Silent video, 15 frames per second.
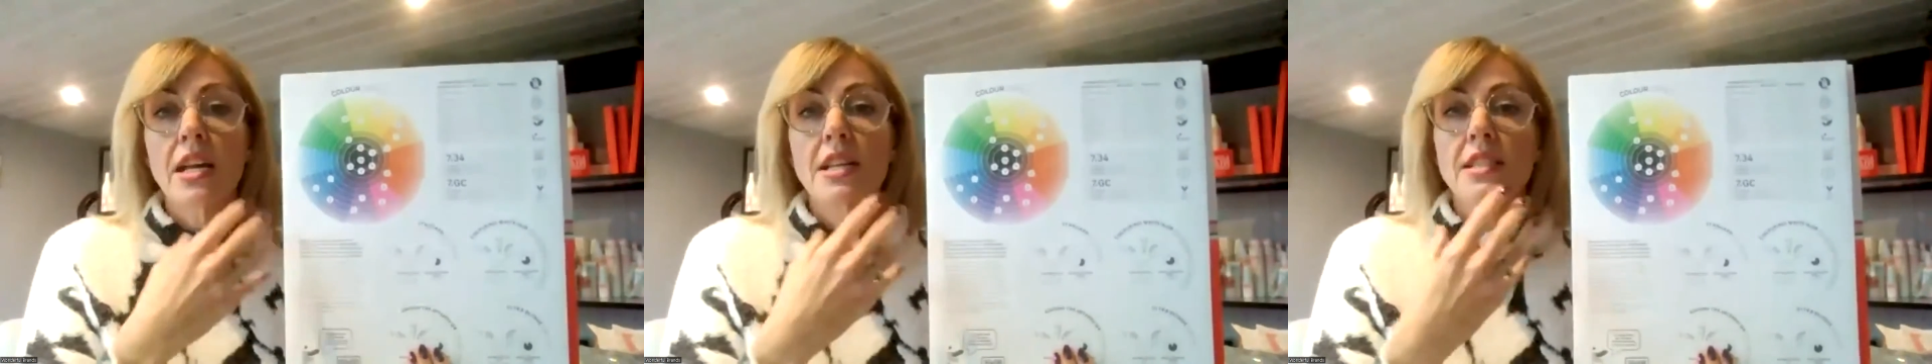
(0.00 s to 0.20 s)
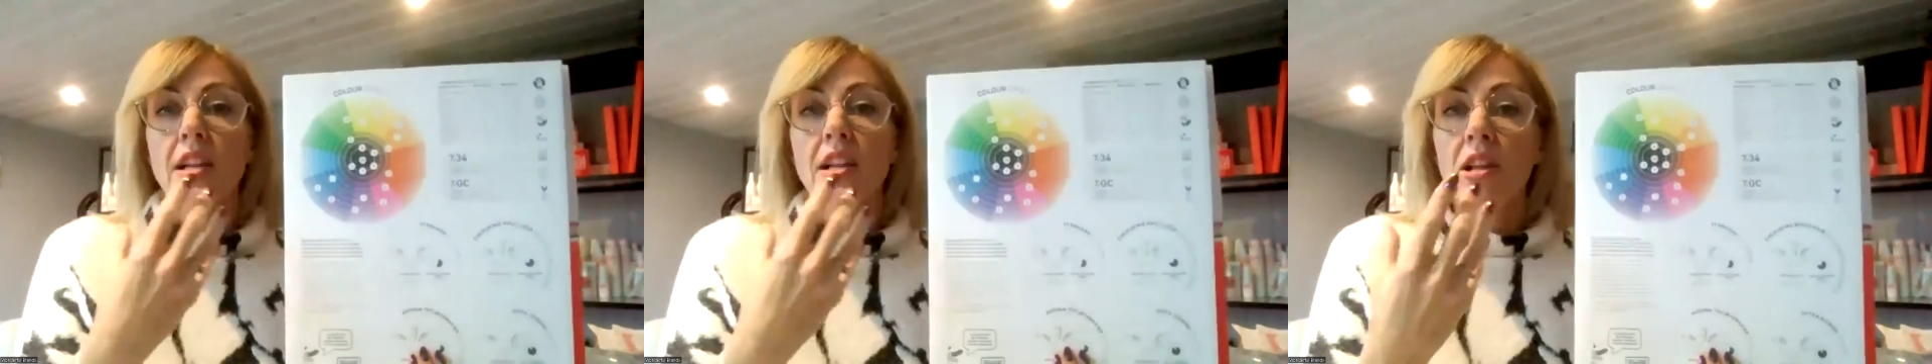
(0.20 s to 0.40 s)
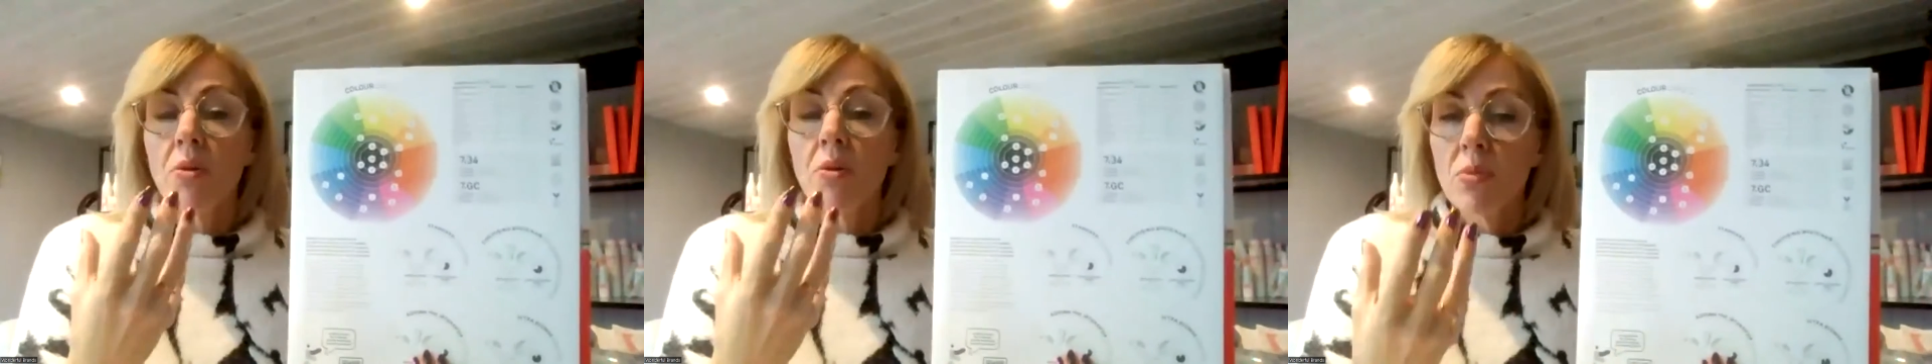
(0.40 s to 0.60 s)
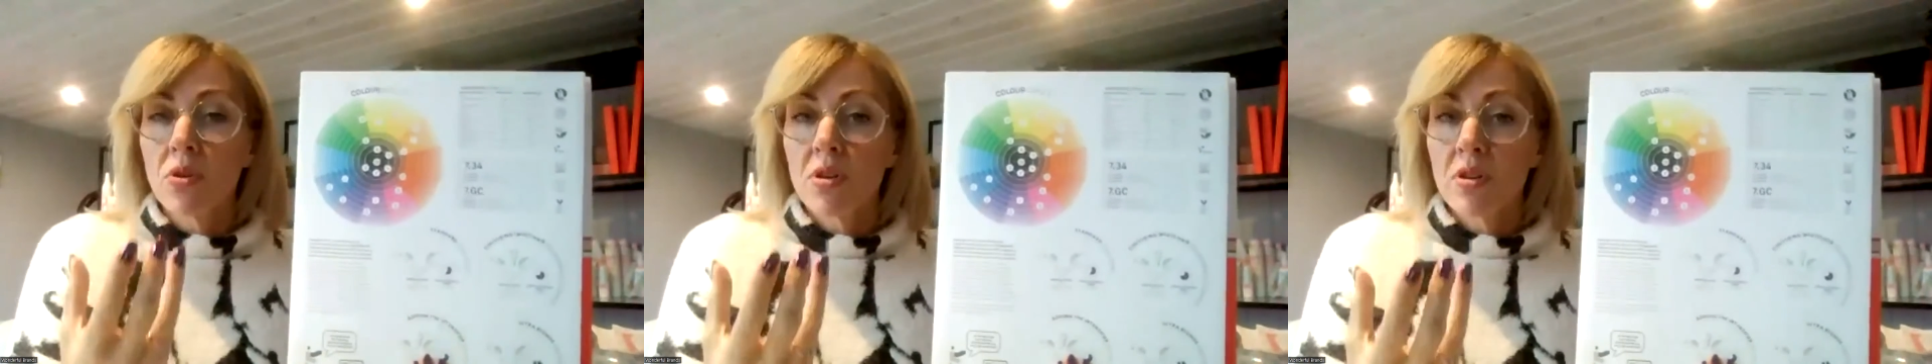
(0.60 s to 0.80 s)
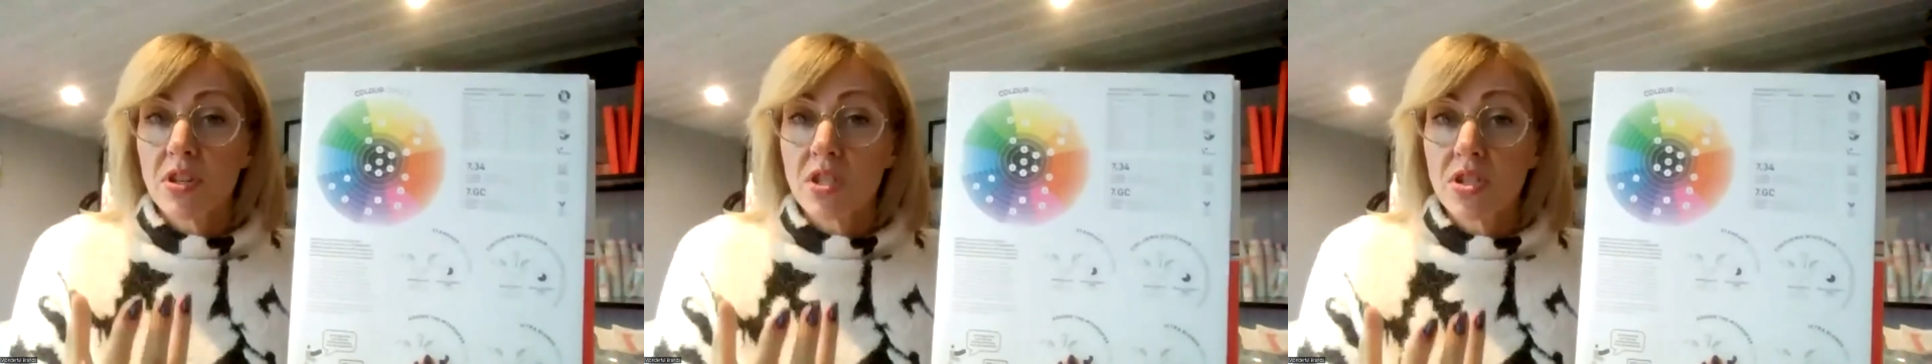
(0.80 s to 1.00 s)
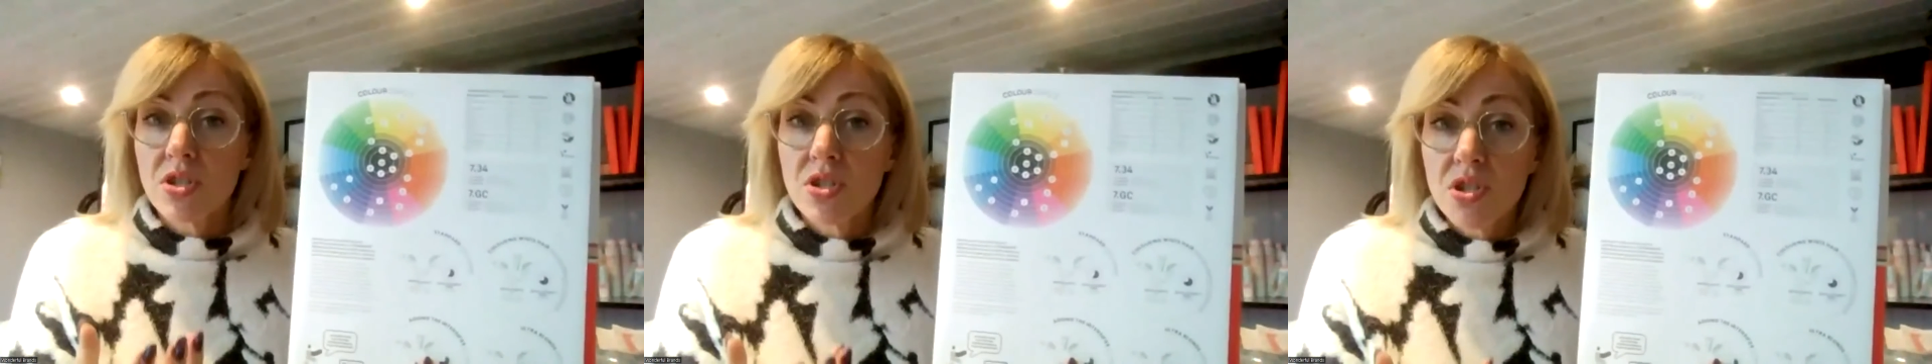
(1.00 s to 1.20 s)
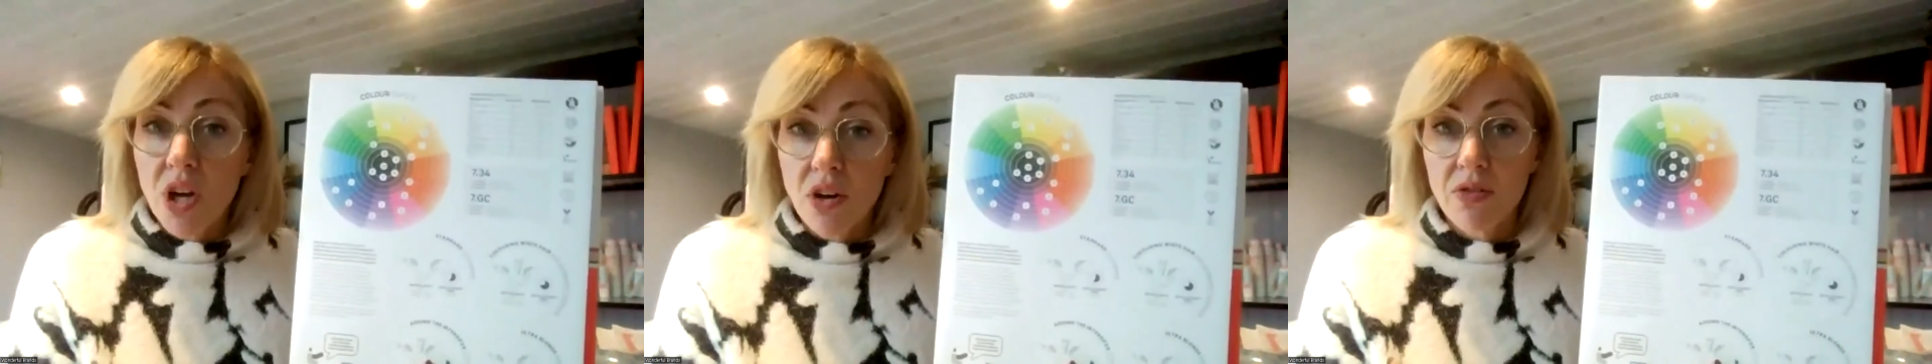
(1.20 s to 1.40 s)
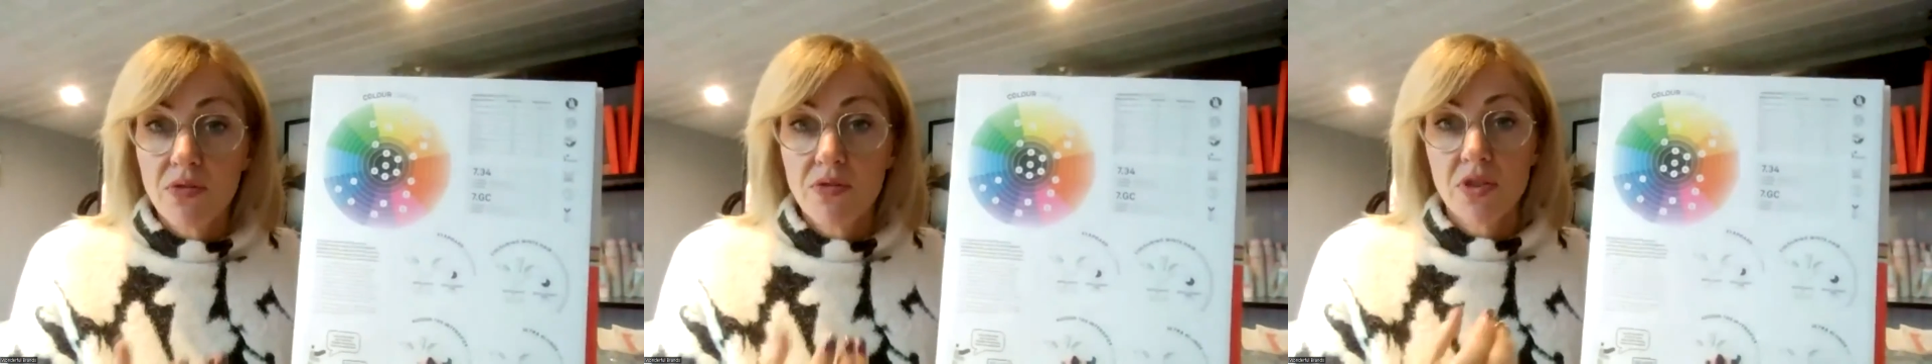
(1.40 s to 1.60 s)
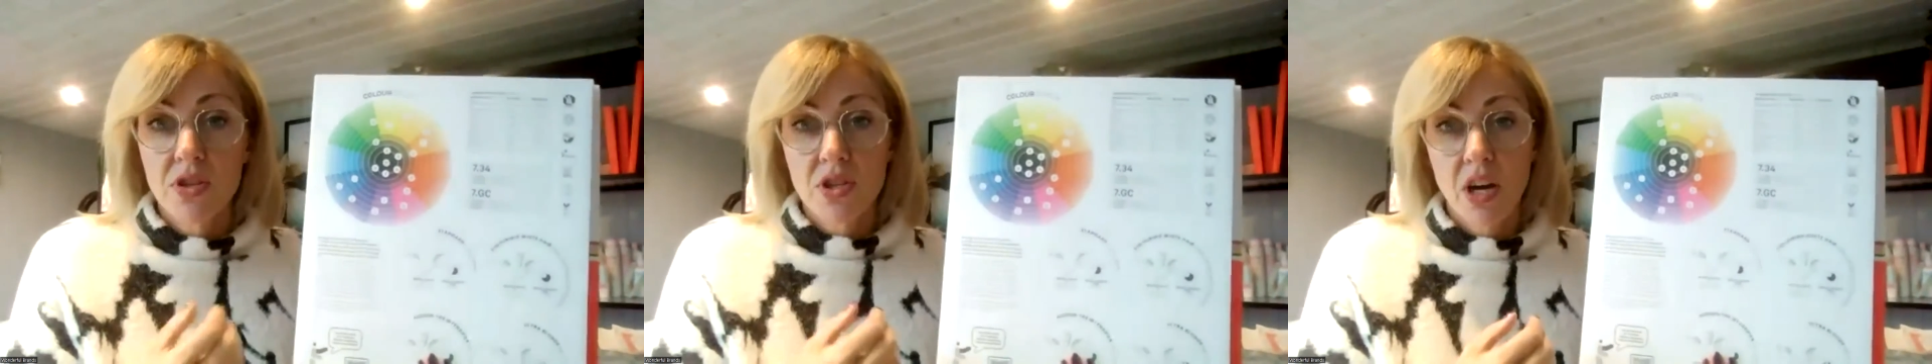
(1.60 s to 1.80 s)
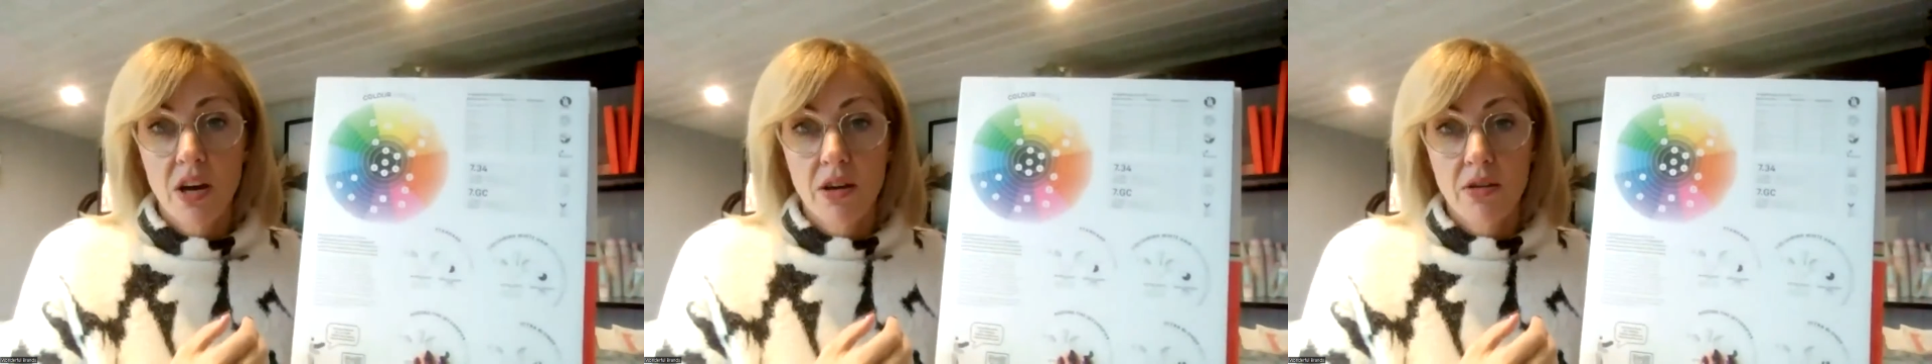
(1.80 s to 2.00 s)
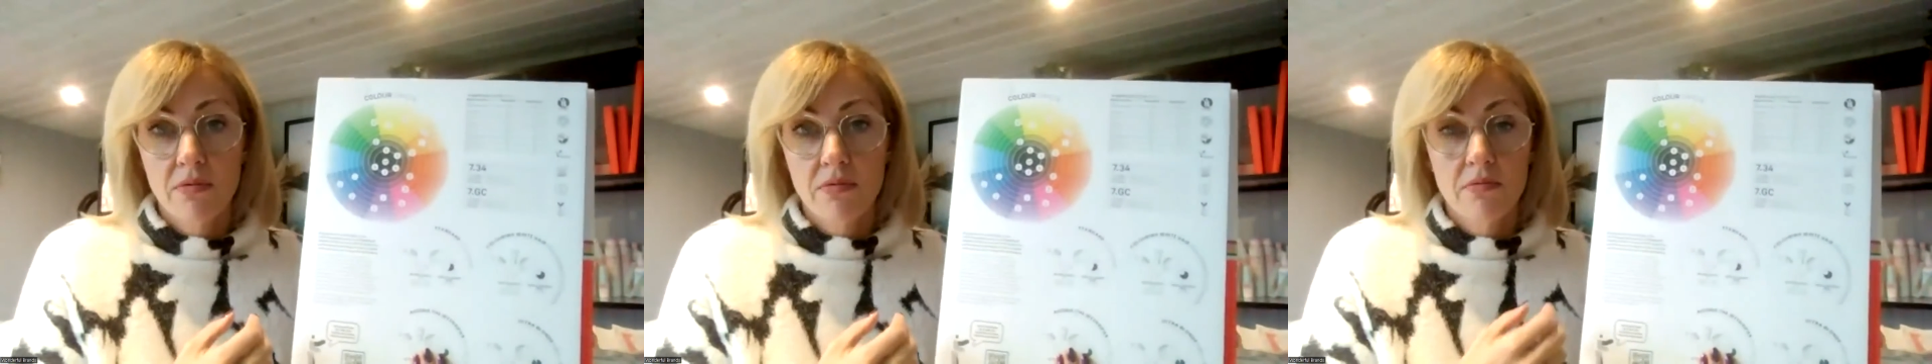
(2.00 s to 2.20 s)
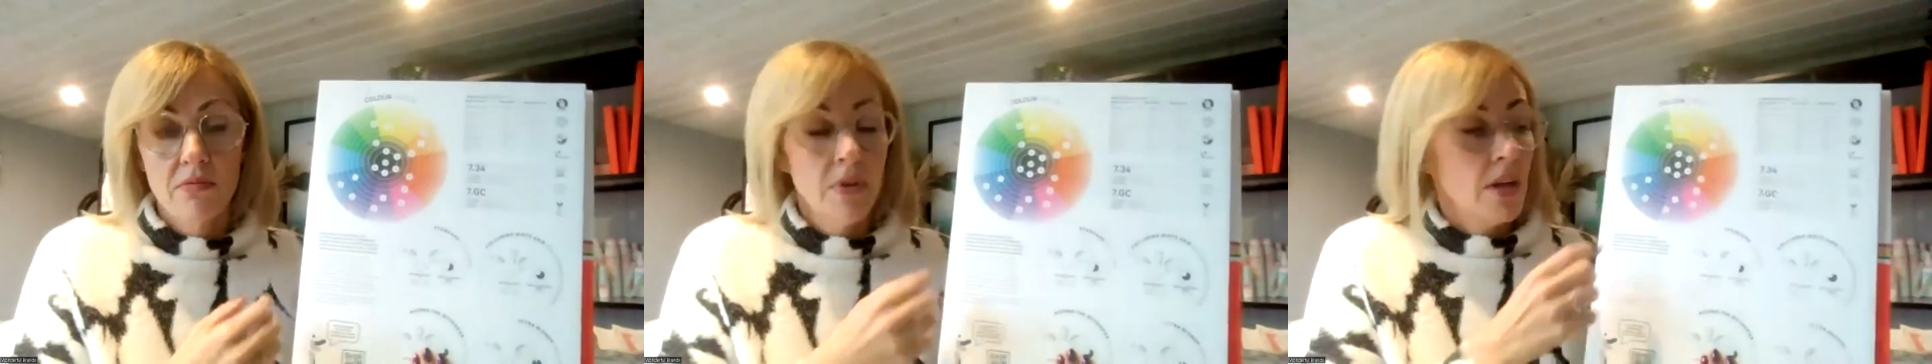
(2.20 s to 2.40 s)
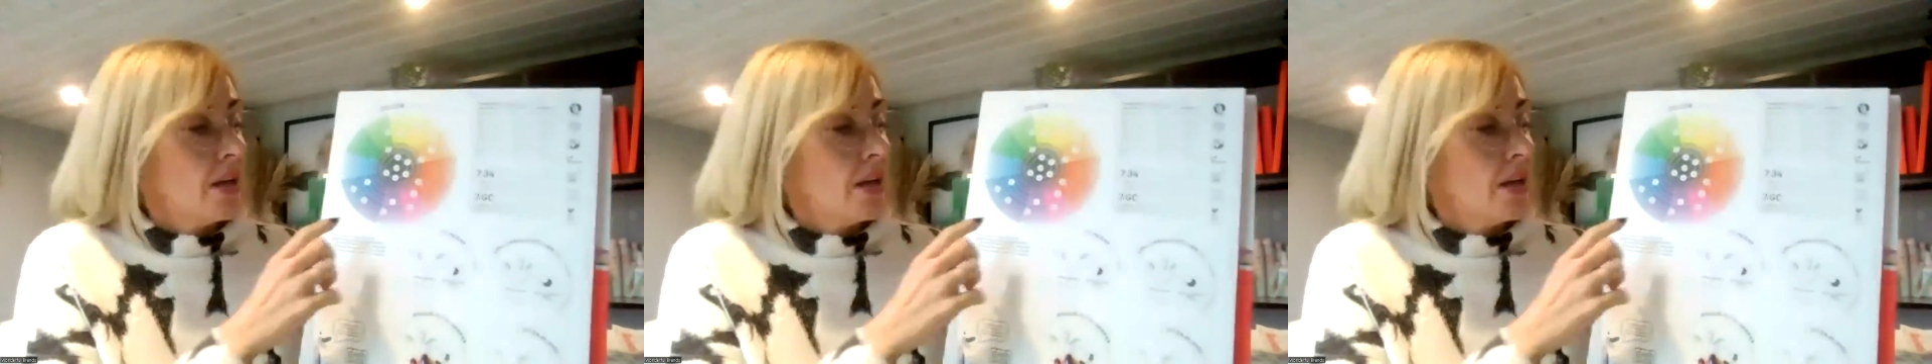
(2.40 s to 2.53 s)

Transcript: it's a lot more of a softer tone.